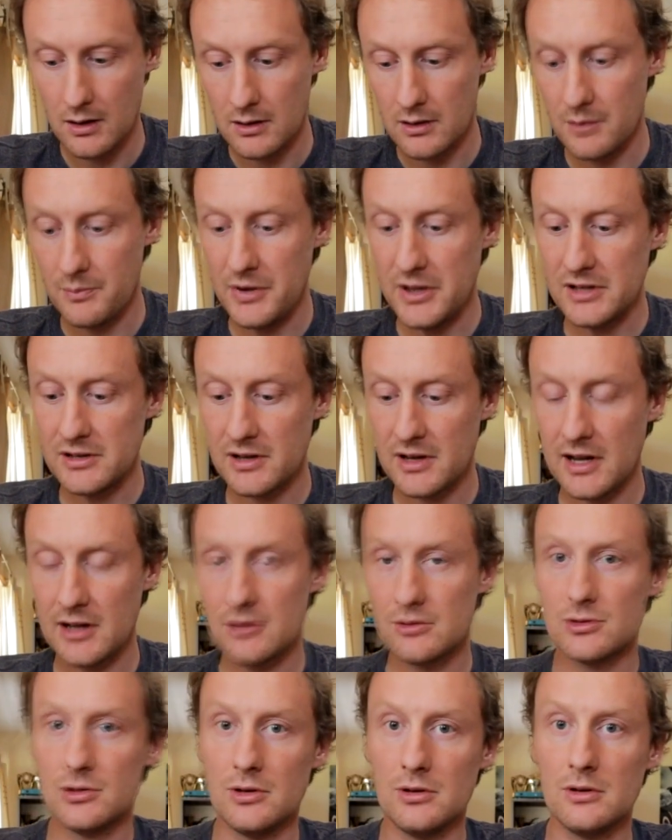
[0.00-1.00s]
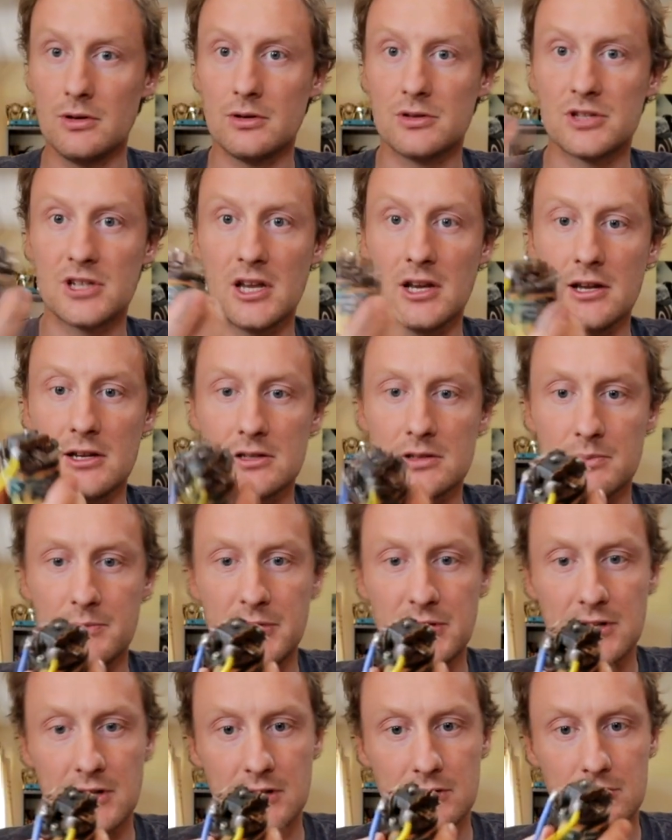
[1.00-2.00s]
The P2K2 series,
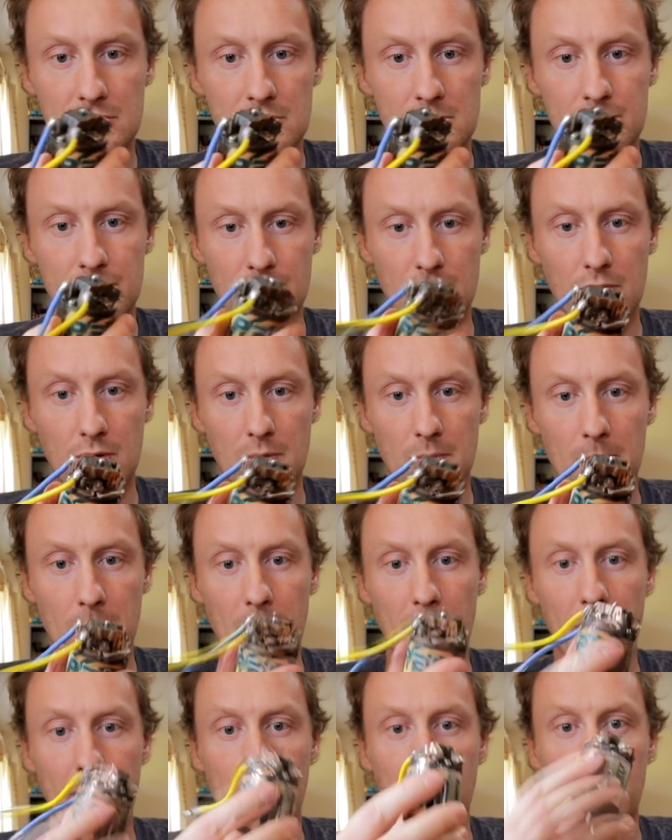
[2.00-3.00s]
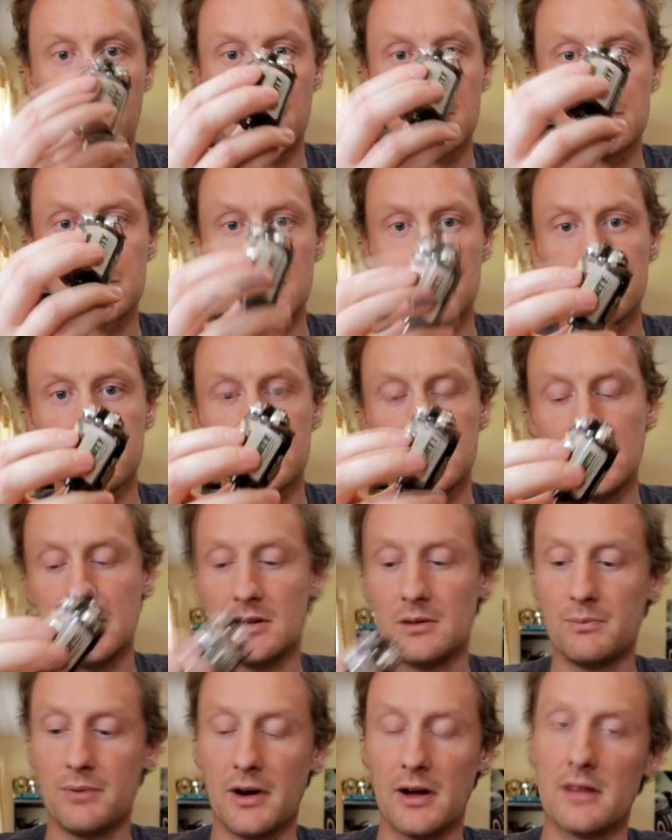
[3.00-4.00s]
the P2K2 Pro, was
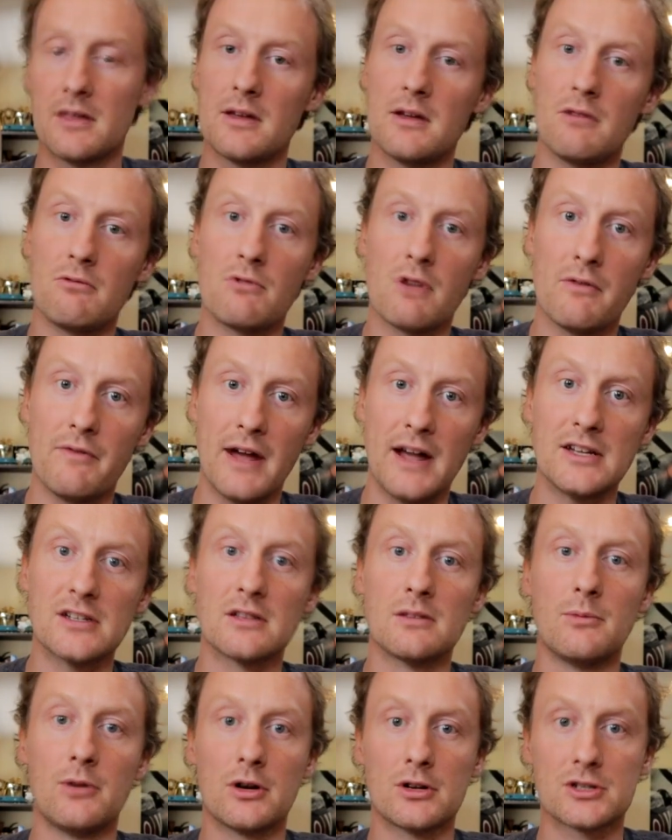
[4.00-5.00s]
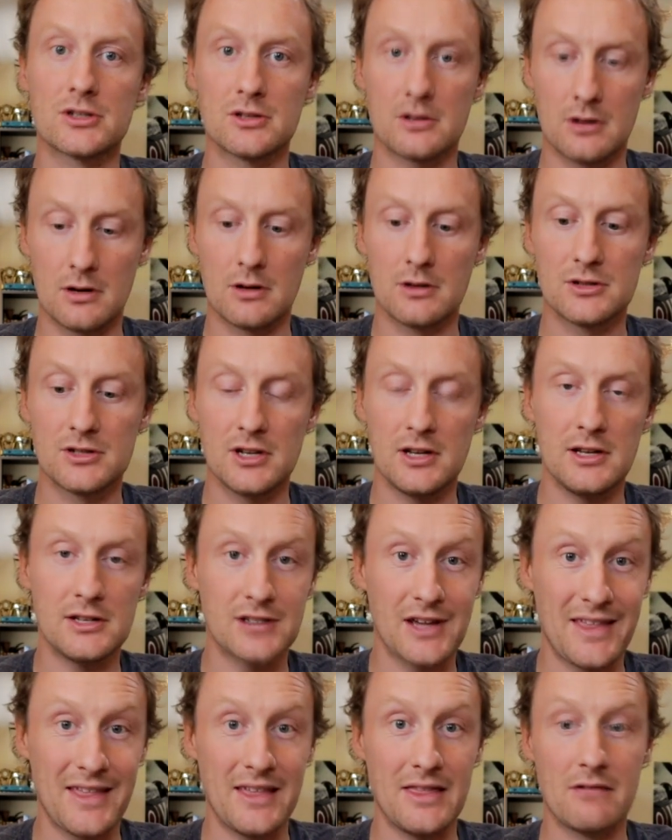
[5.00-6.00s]
superseded by the Revenge of the Monster
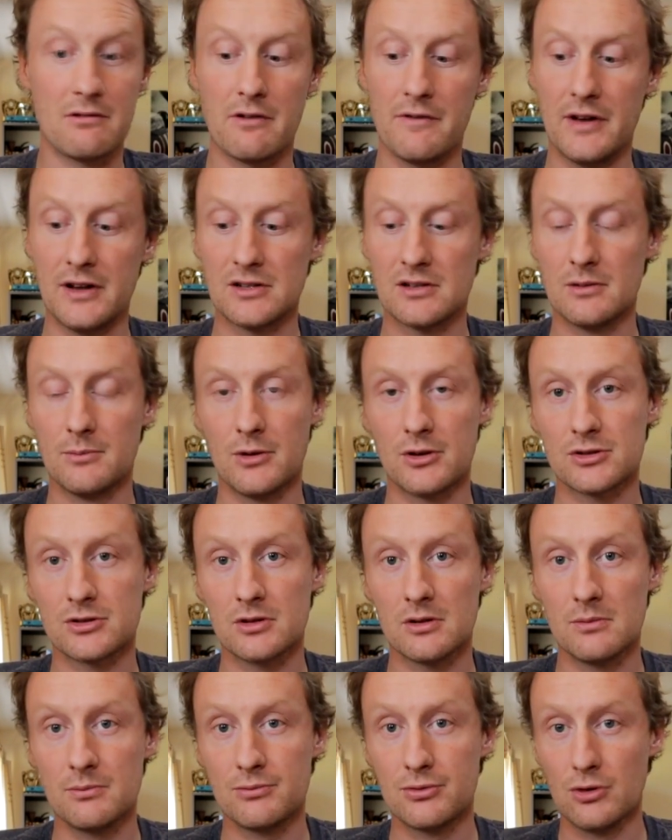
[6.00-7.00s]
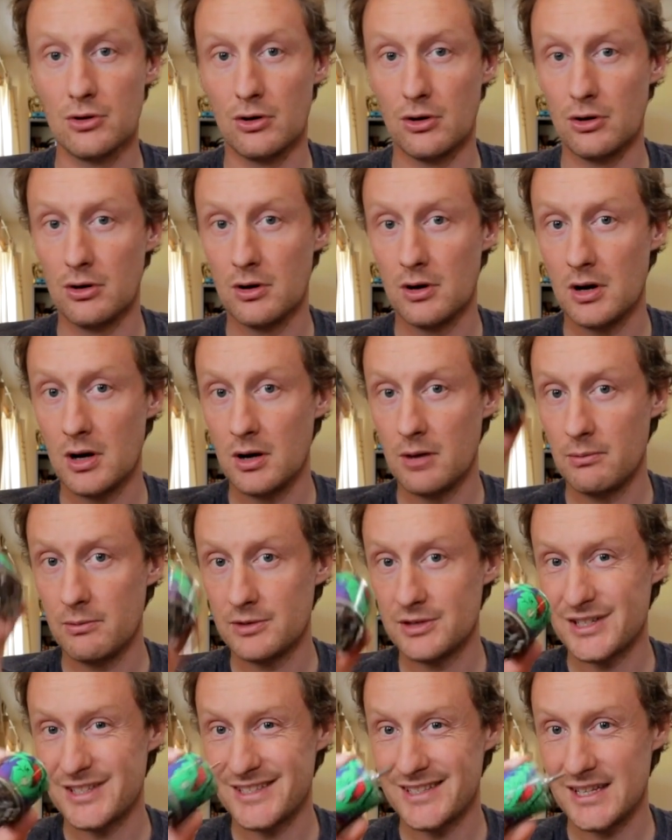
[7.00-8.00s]
series, and then the Revenge of the Monster Pro,
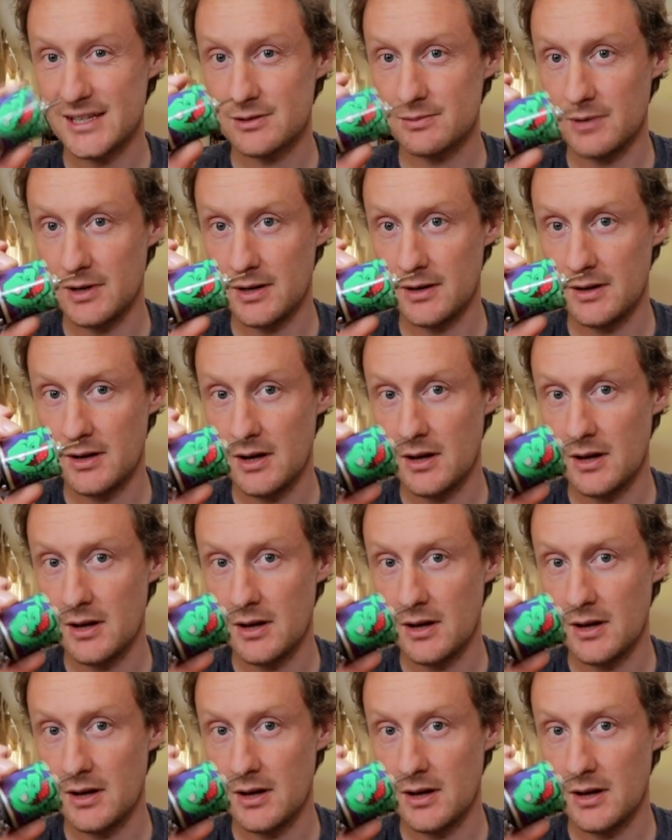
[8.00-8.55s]
which is this one.